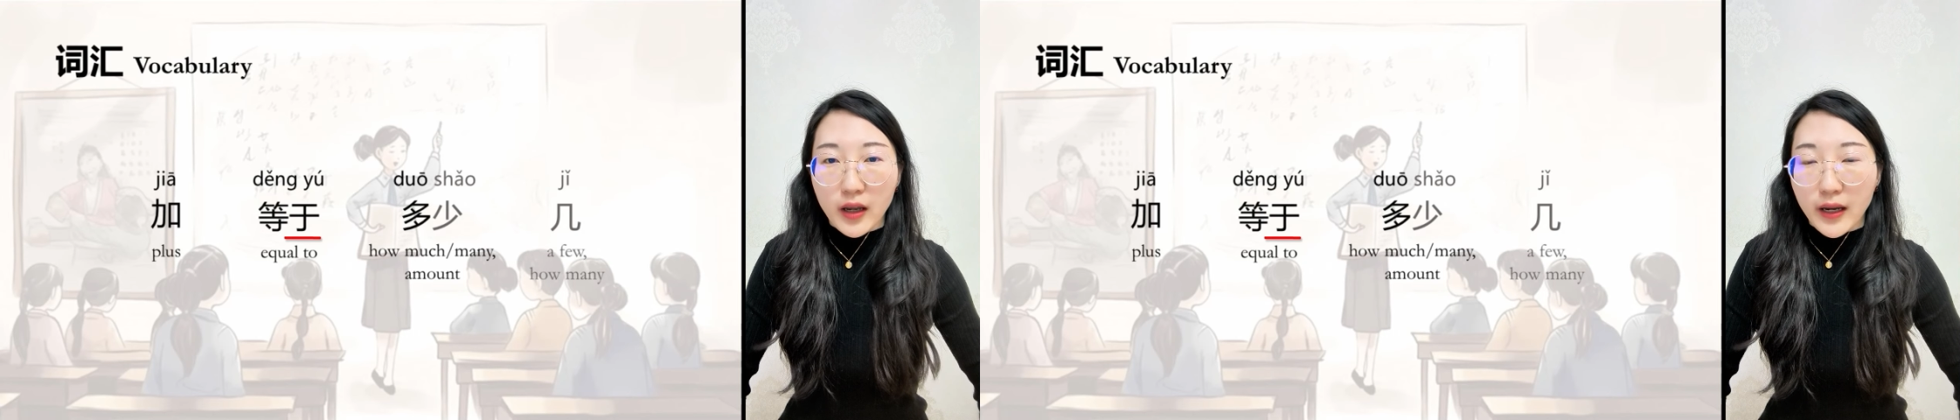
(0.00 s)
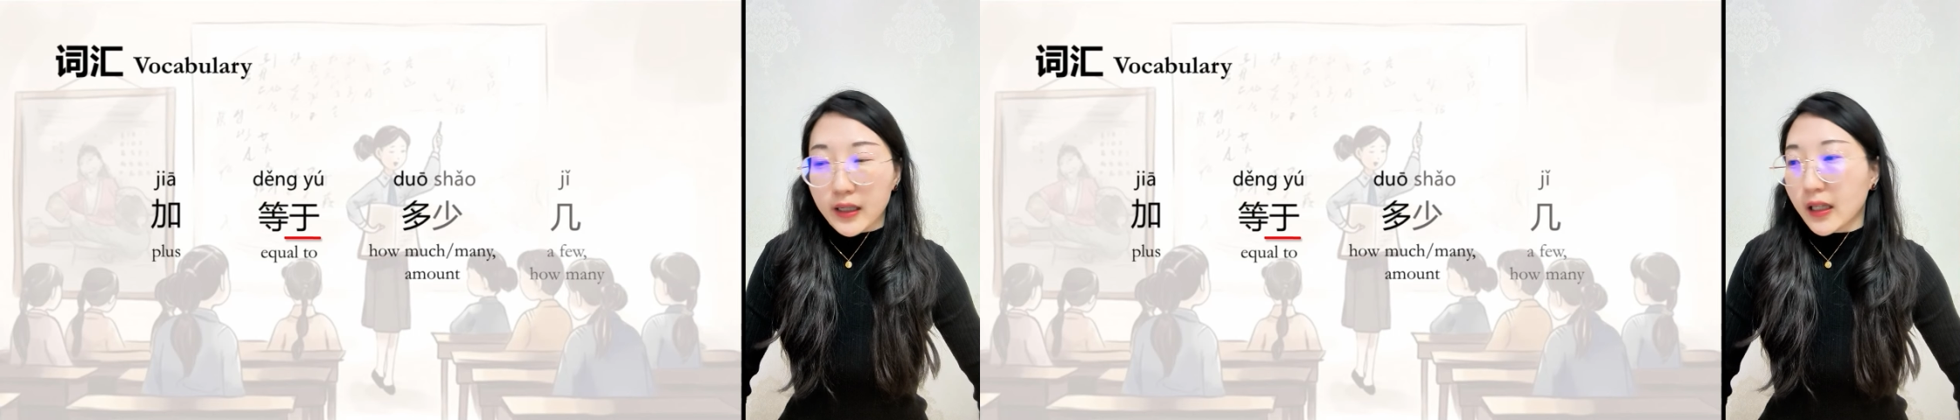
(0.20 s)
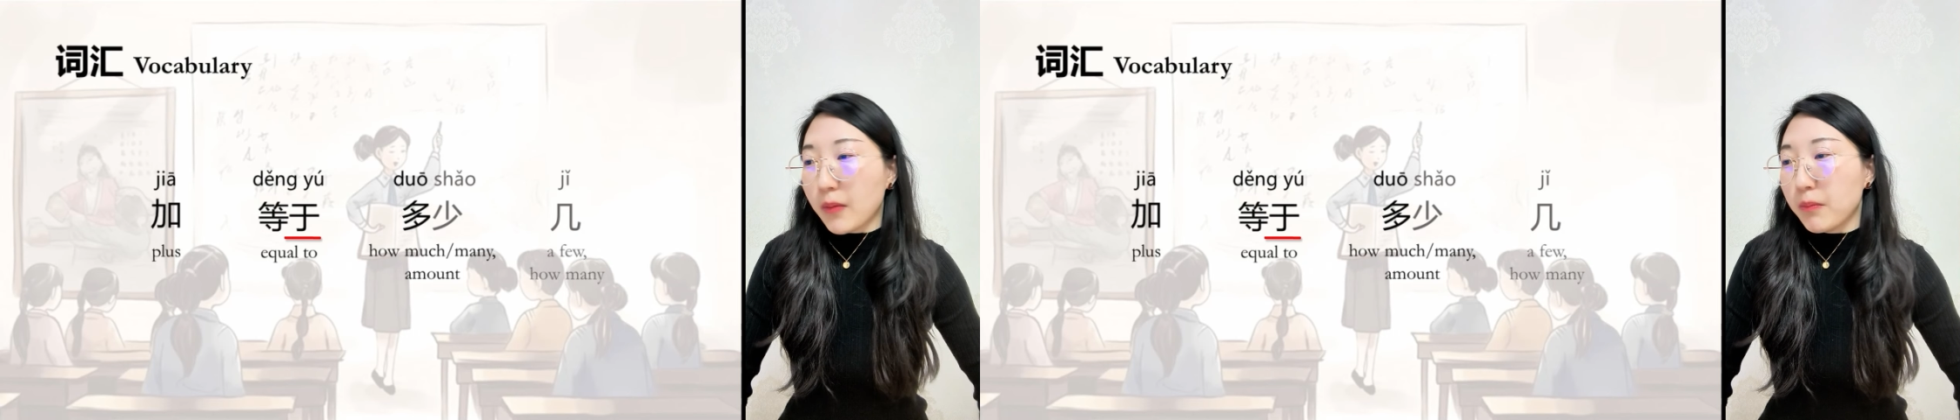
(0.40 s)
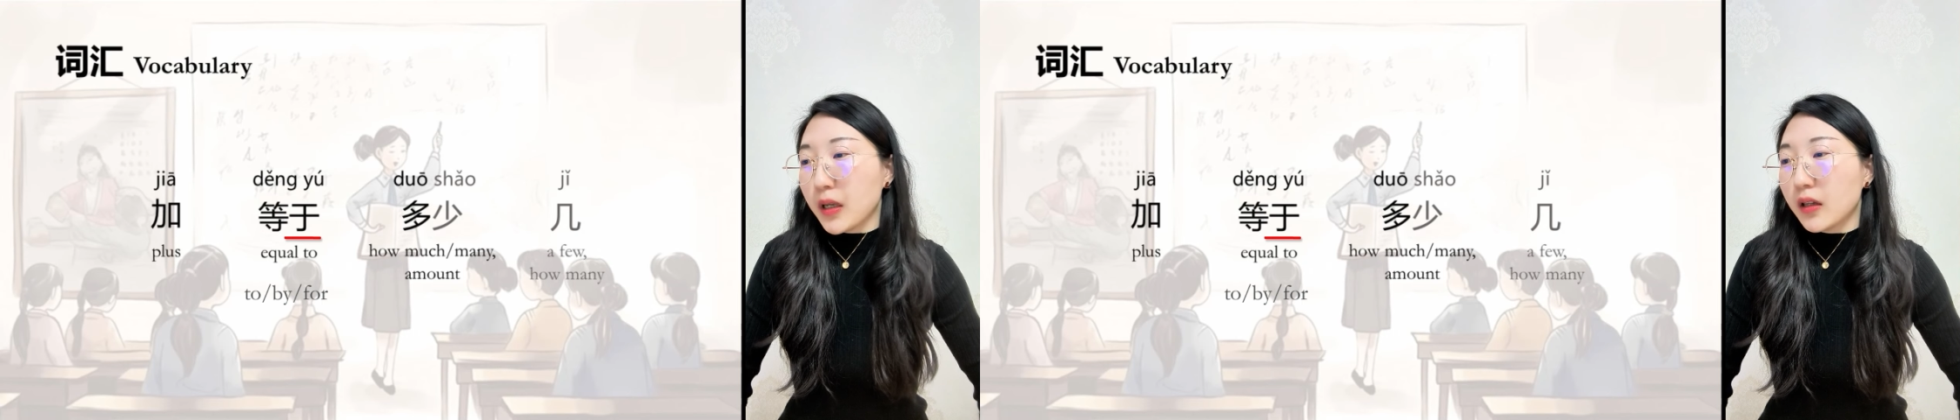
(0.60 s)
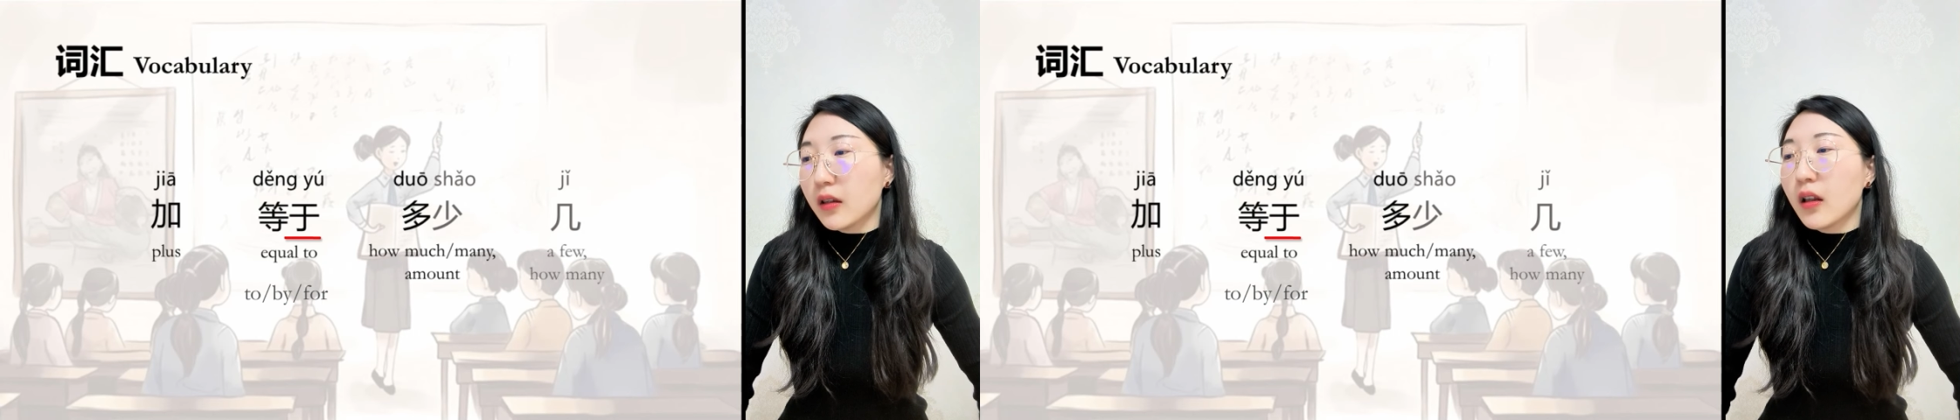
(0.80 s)
and can
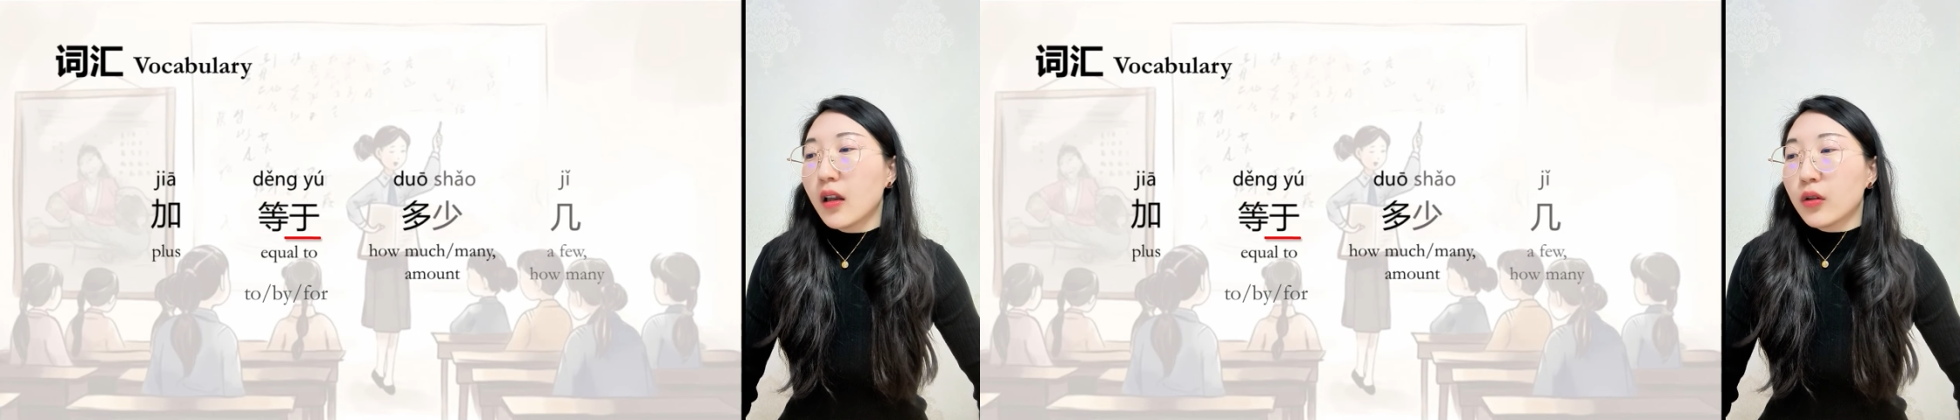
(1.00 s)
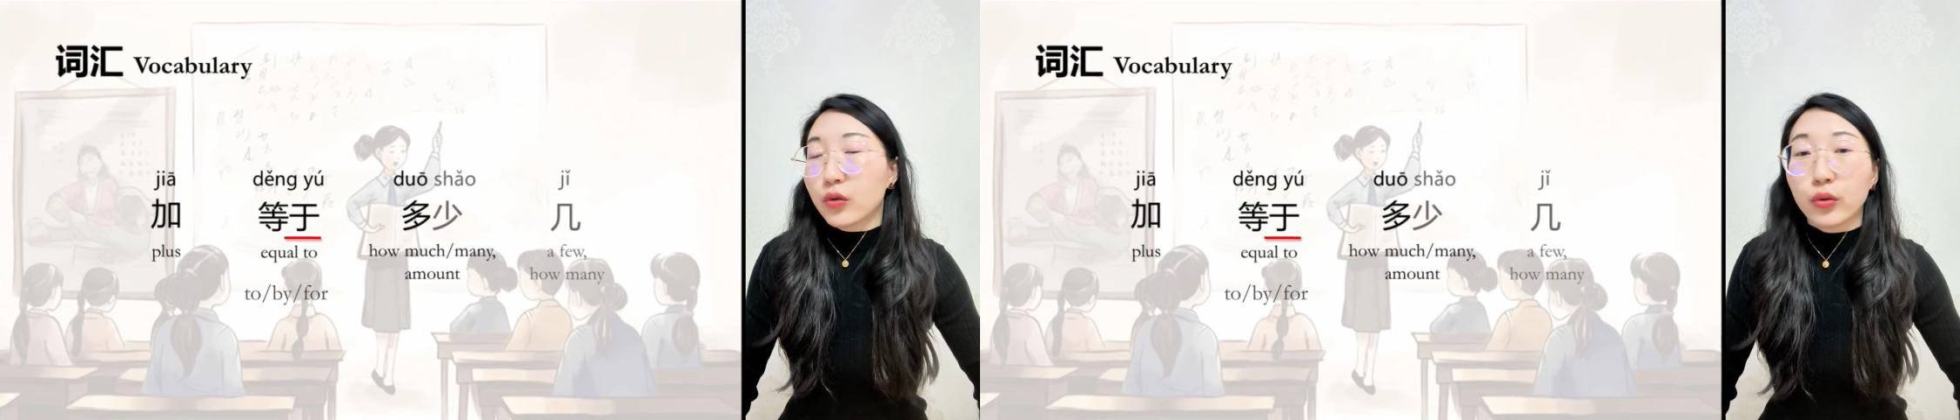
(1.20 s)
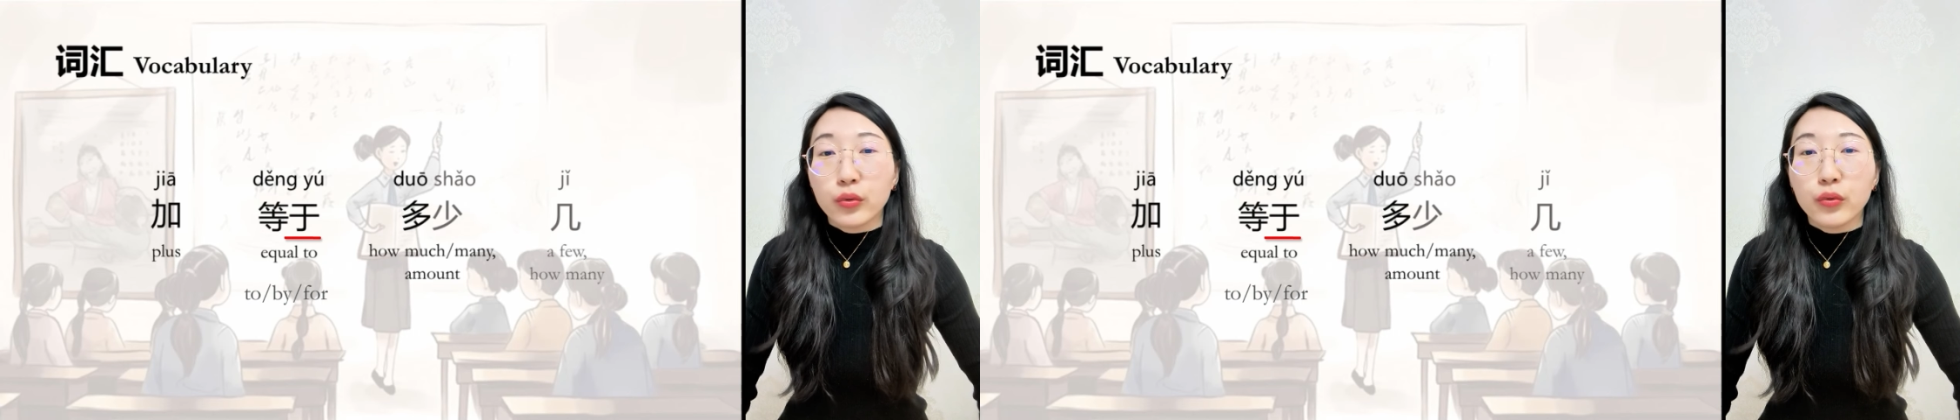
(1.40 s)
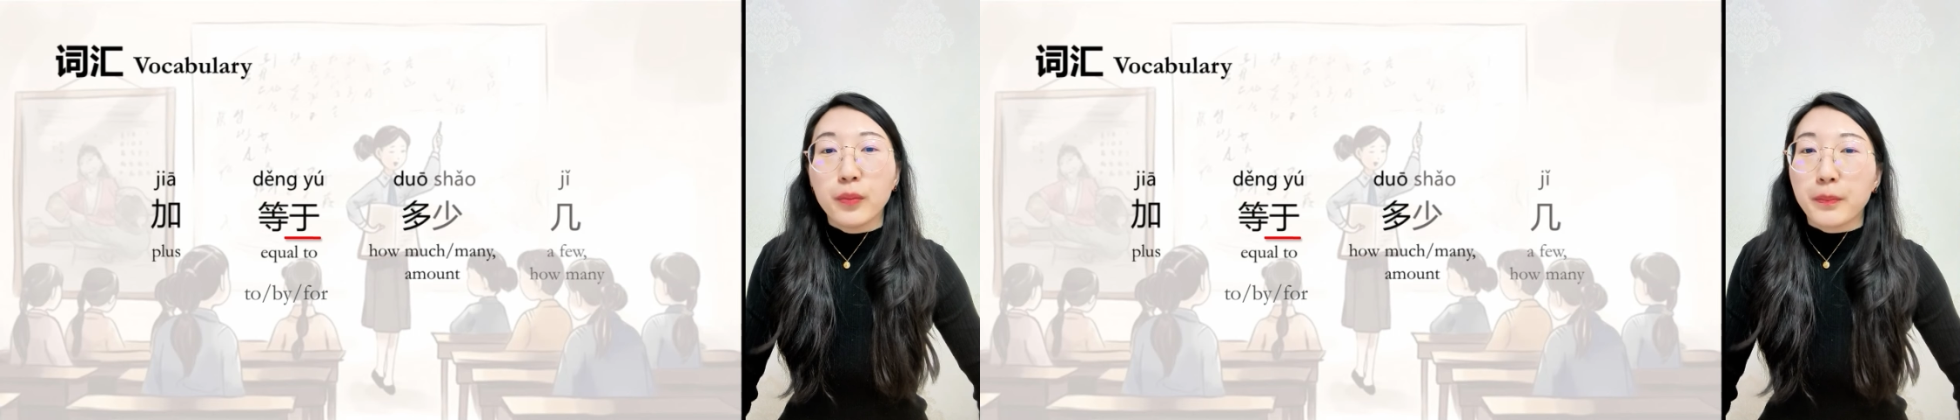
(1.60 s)
mean to,